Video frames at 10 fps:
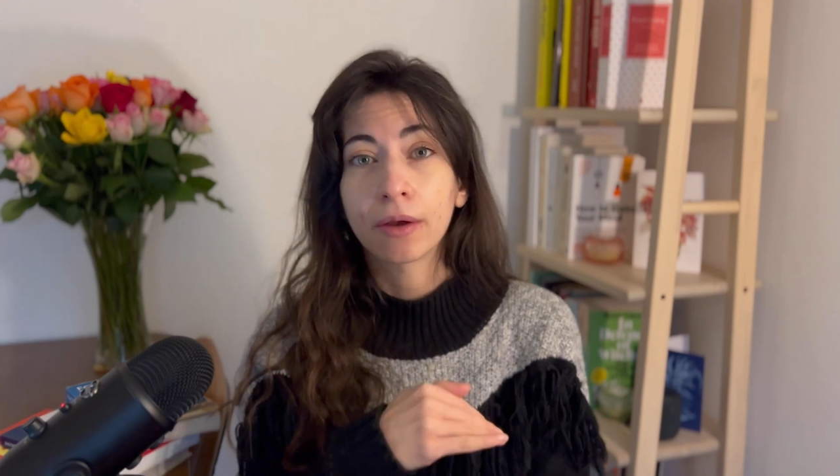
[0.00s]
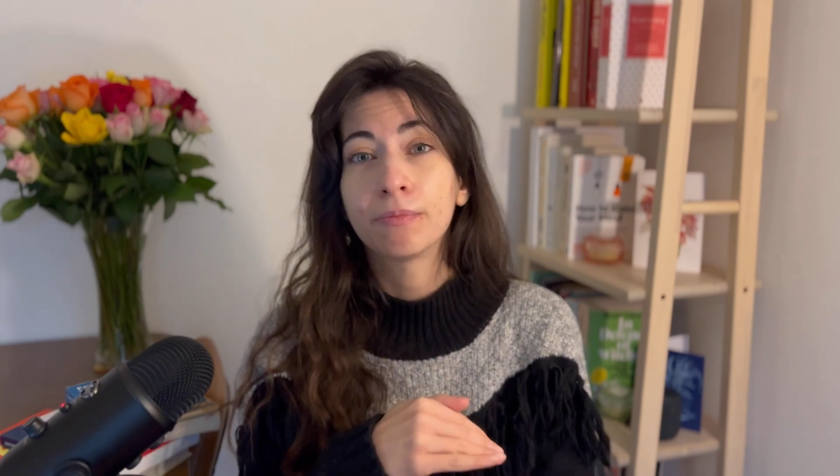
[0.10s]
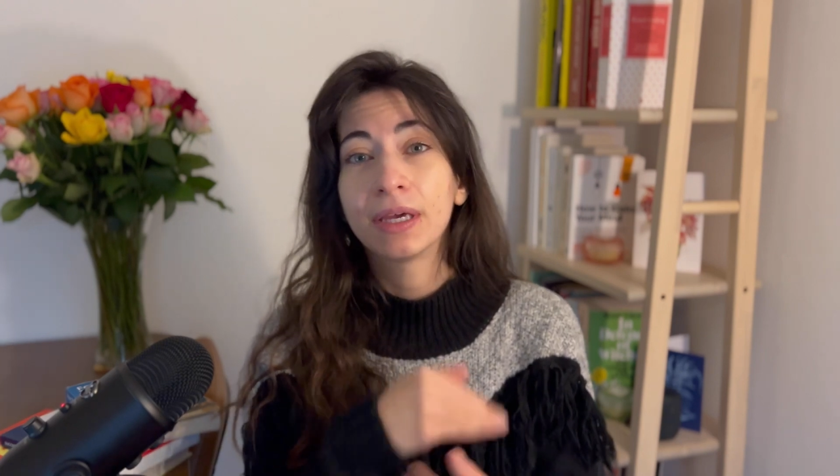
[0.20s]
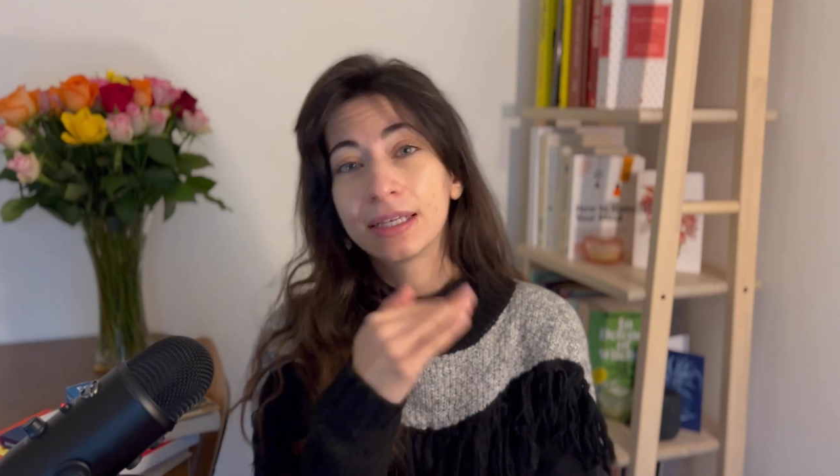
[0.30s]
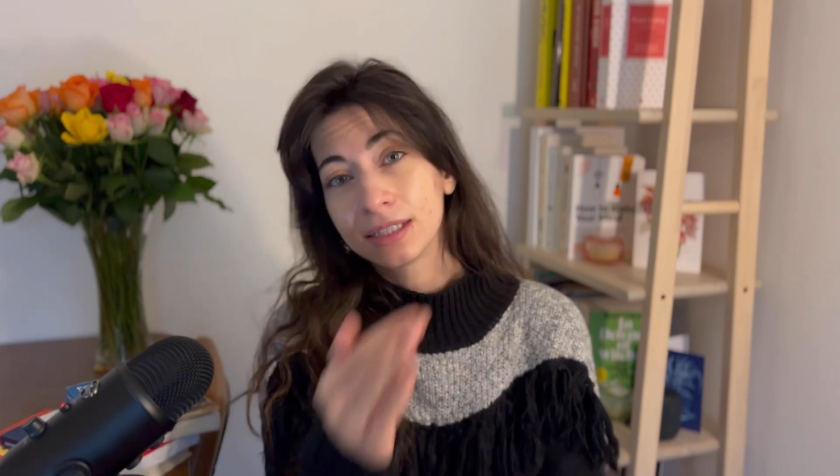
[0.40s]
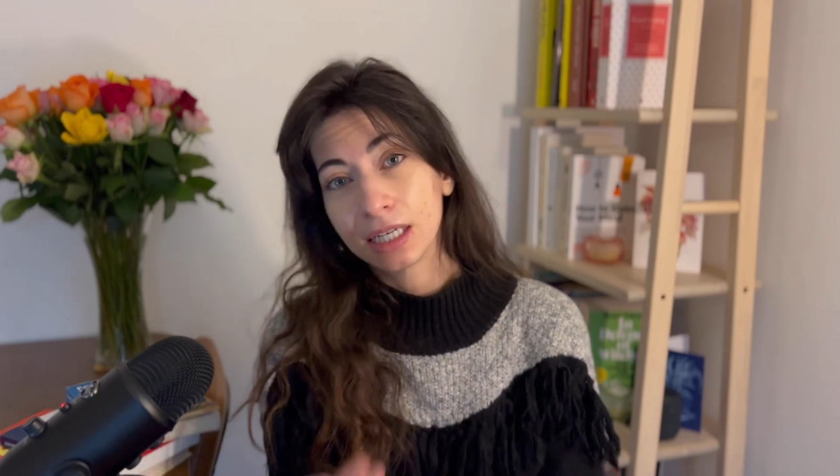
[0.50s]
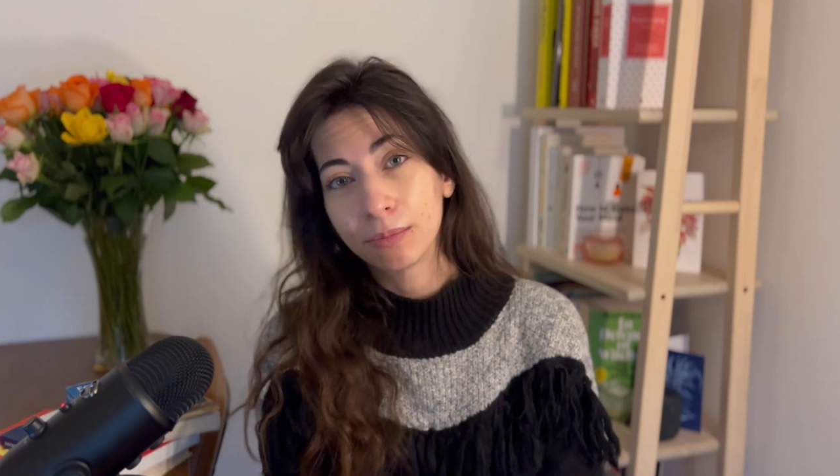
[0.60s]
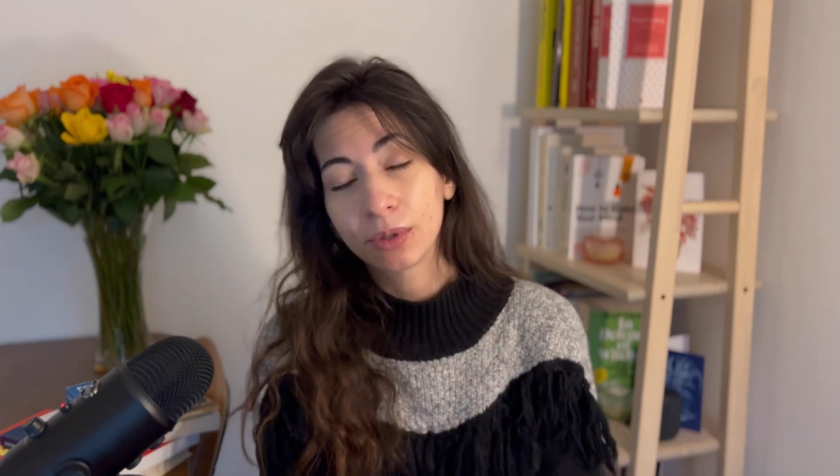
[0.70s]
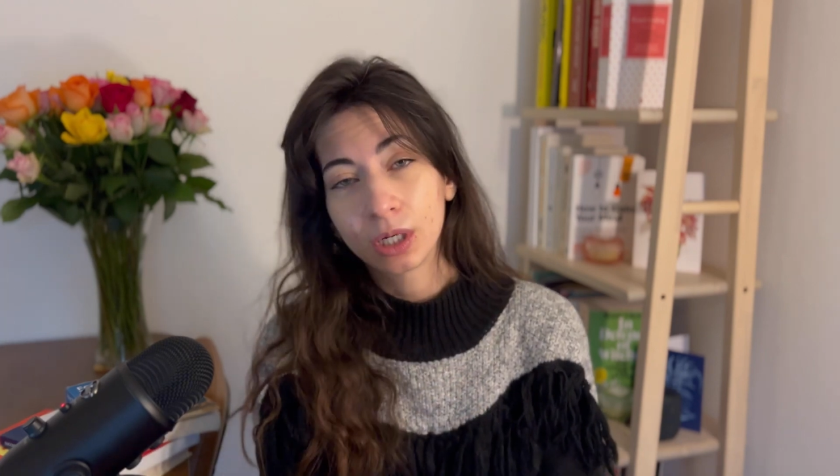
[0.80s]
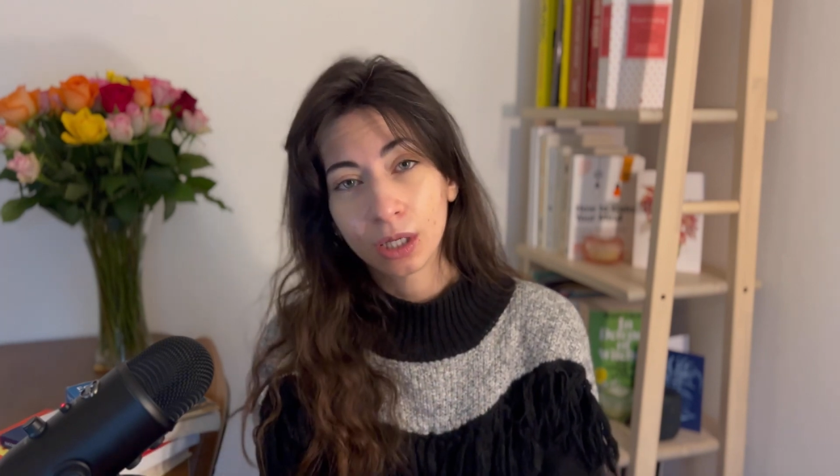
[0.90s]
a big
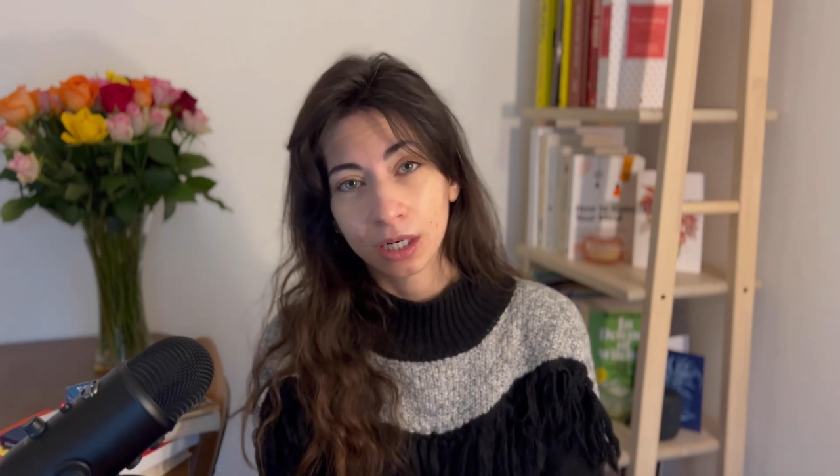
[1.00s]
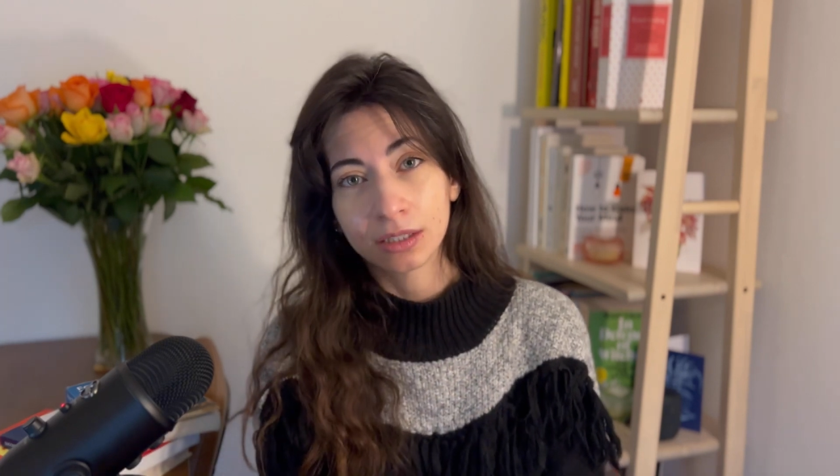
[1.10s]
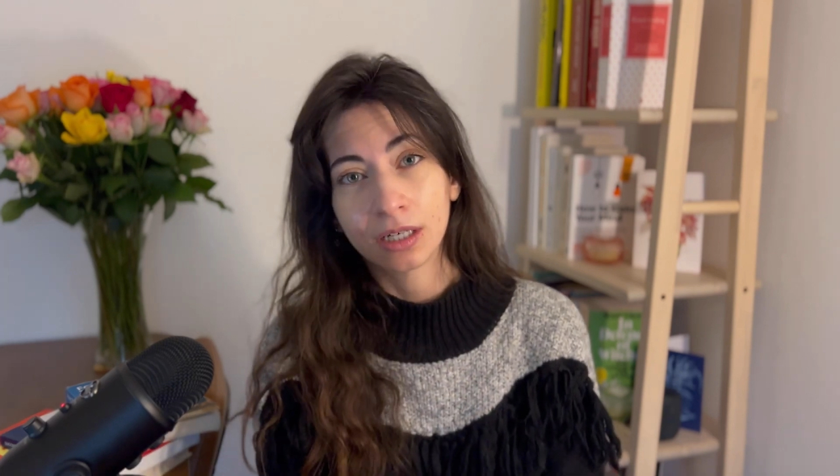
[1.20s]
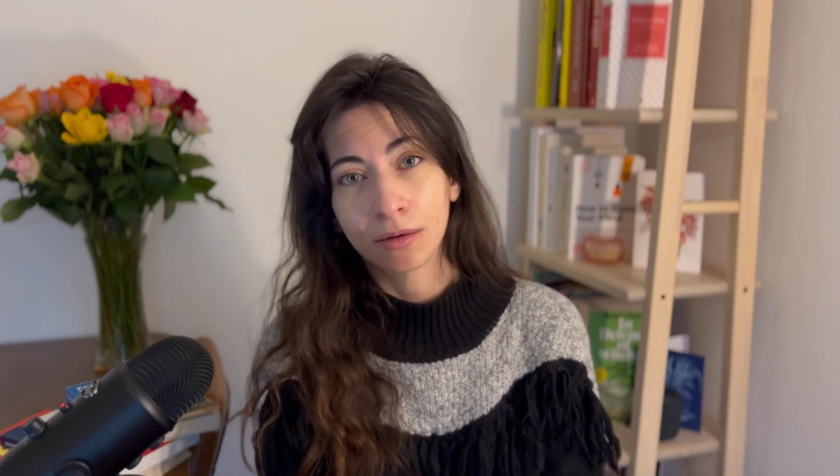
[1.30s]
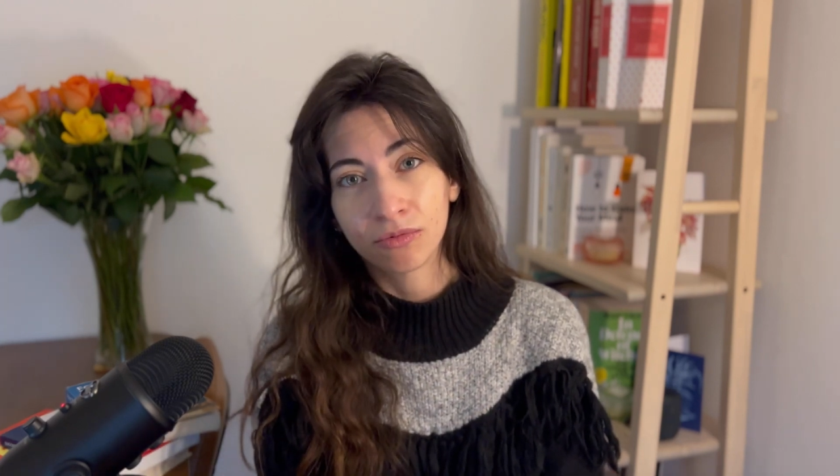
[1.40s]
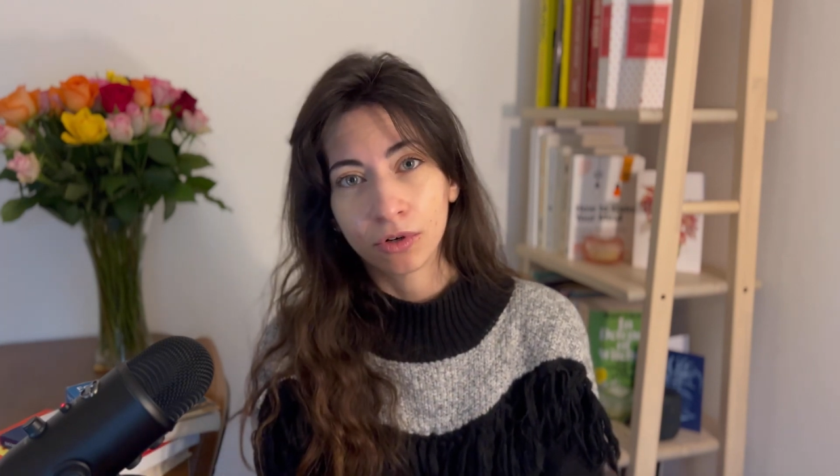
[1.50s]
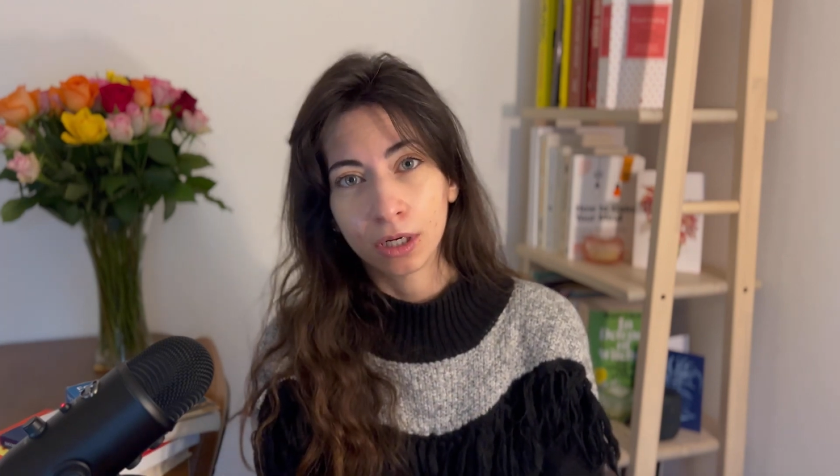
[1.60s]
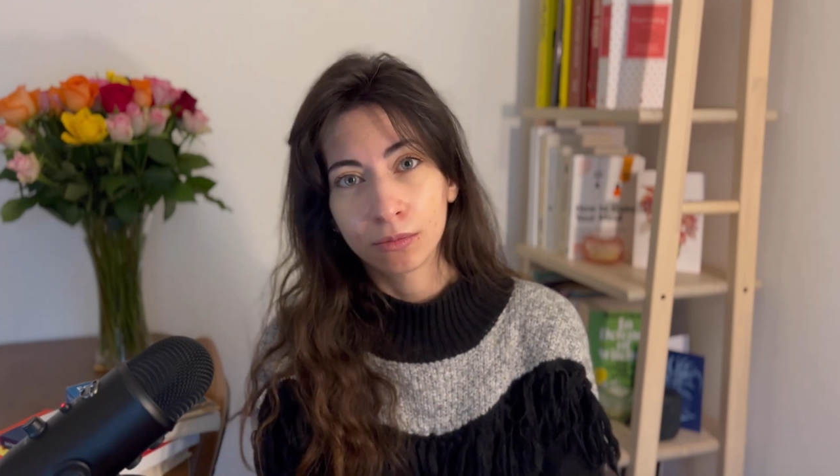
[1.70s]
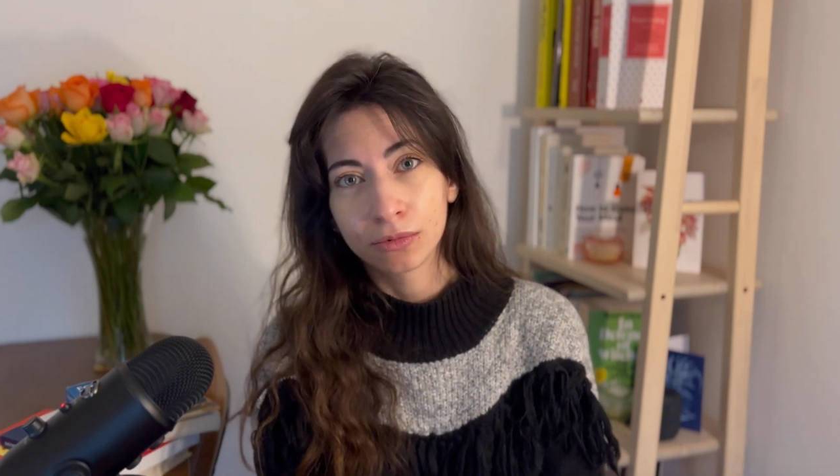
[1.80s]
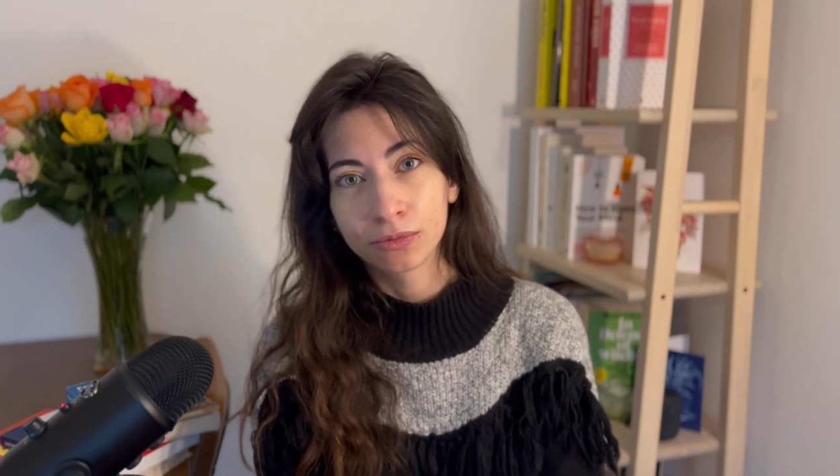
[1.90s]
leap in that time
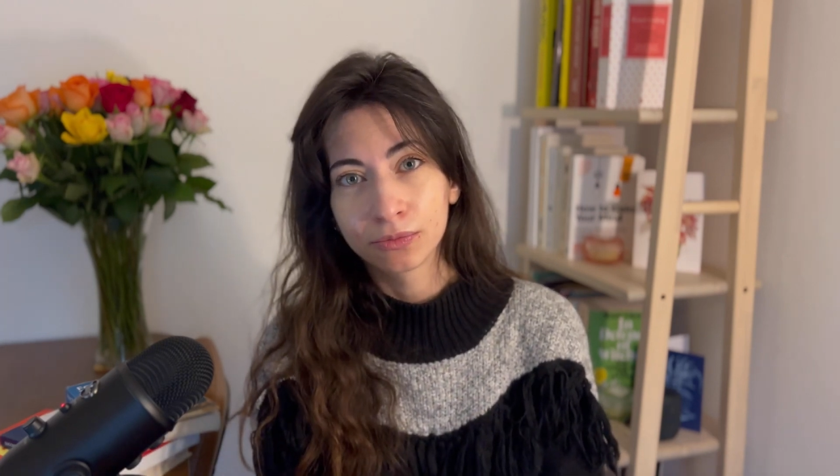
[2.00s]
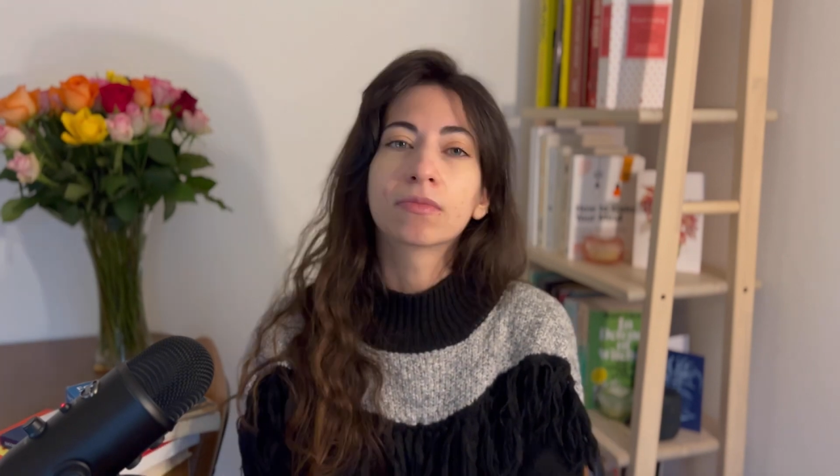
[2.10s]
frame.